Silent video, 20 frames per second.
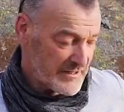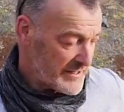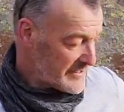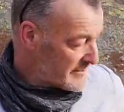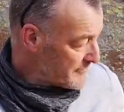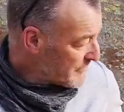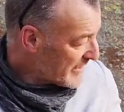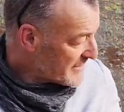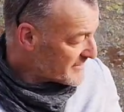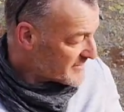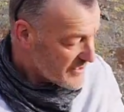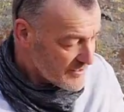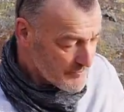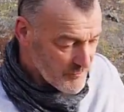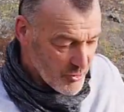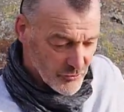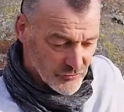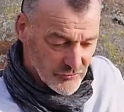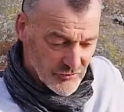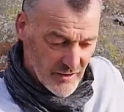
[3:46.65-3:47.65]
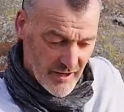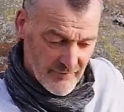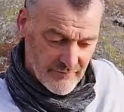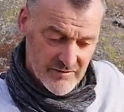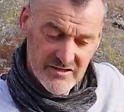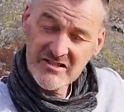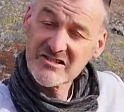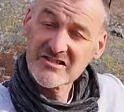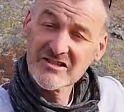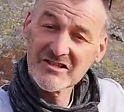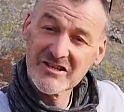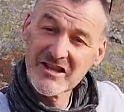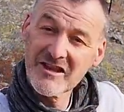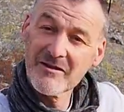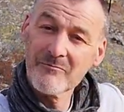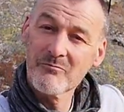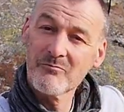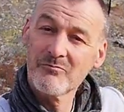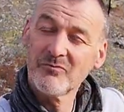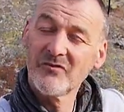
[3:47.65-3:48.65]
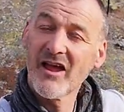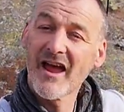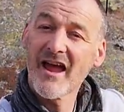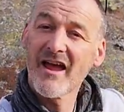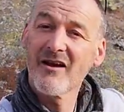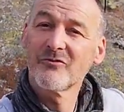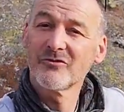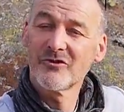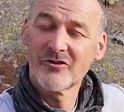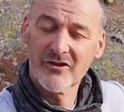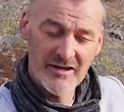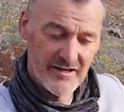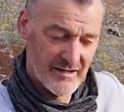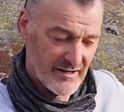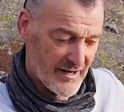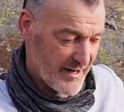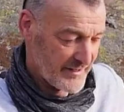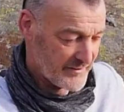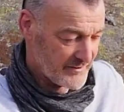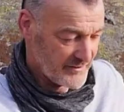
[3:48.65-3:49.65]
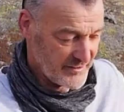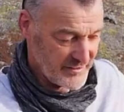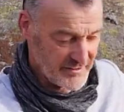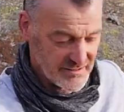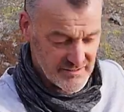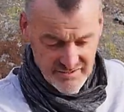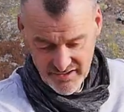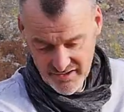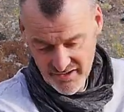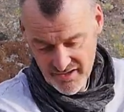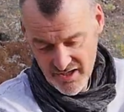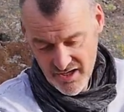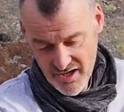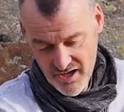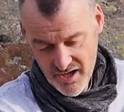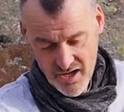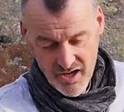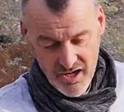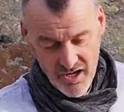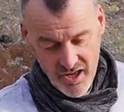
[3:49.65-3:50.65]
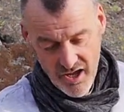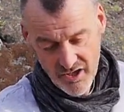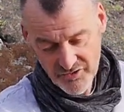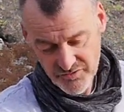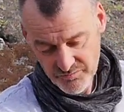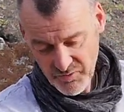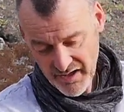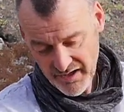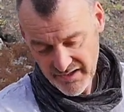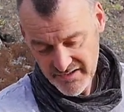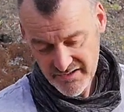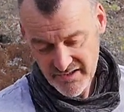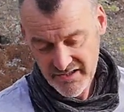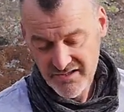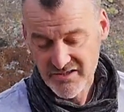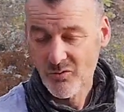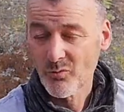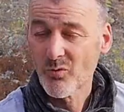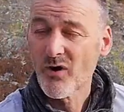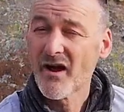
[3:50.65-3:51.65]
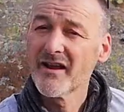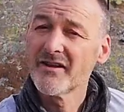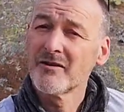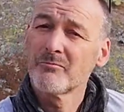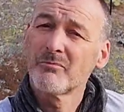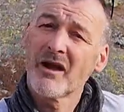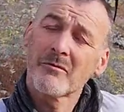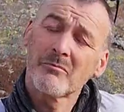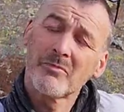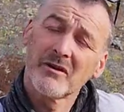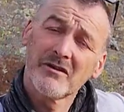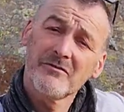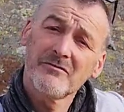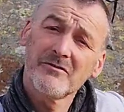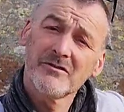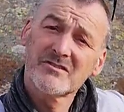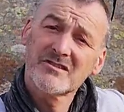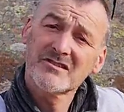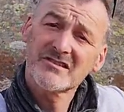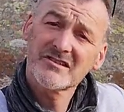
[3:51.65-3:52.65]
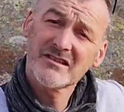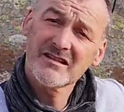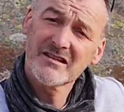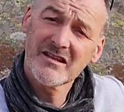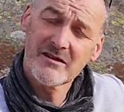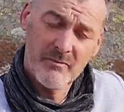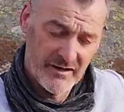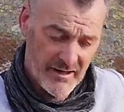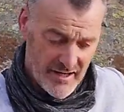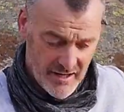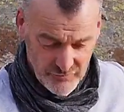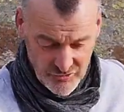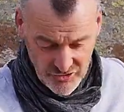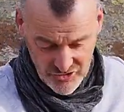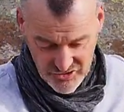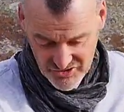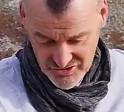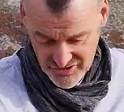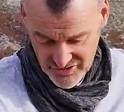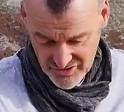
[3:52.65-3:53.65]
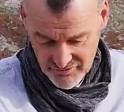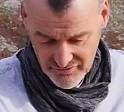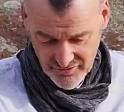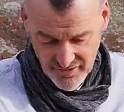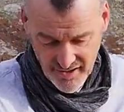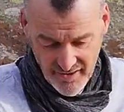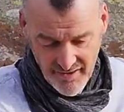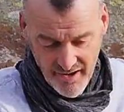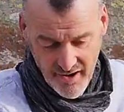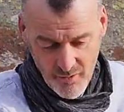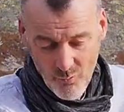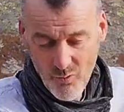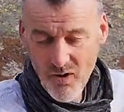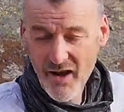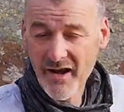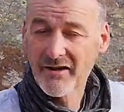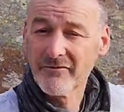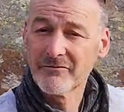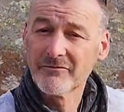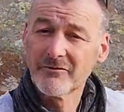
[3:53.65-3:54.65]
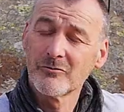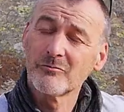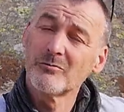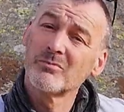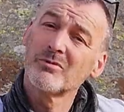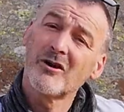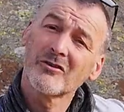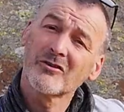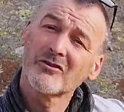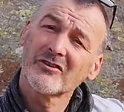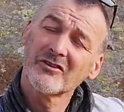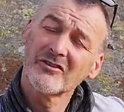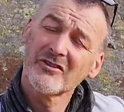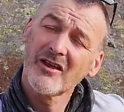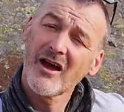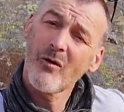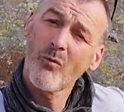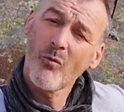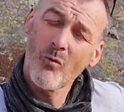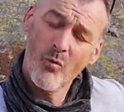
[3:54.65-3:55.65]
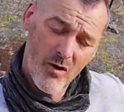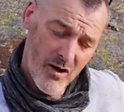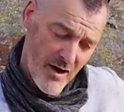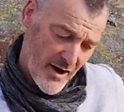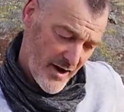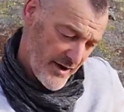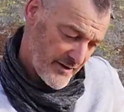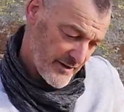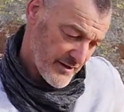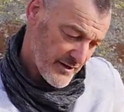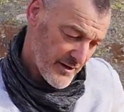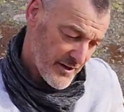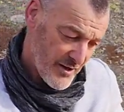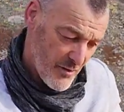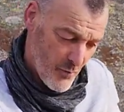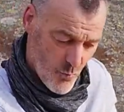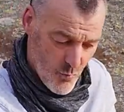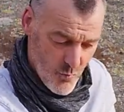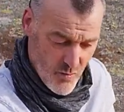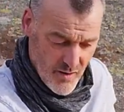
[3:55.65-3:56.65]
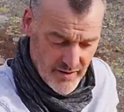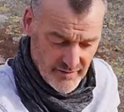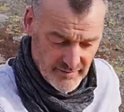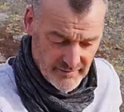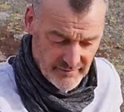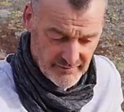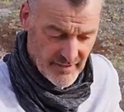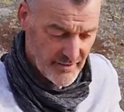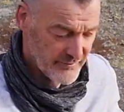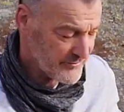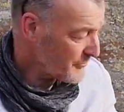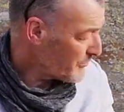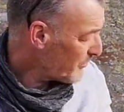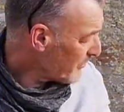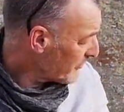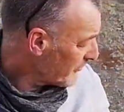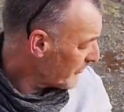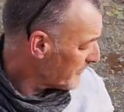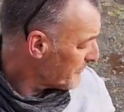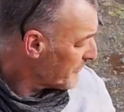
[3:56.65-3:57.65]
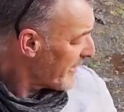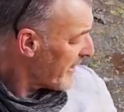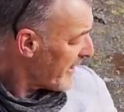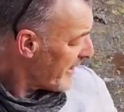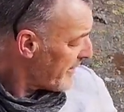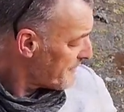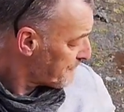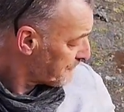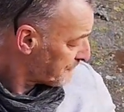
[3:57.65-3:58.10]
It might seem odd to have a slim down Greenlandic. It's a large bag, isn't it? It's a wider bag, but if you slim it down, you still get that wide foot box and that wide width down the bottom there.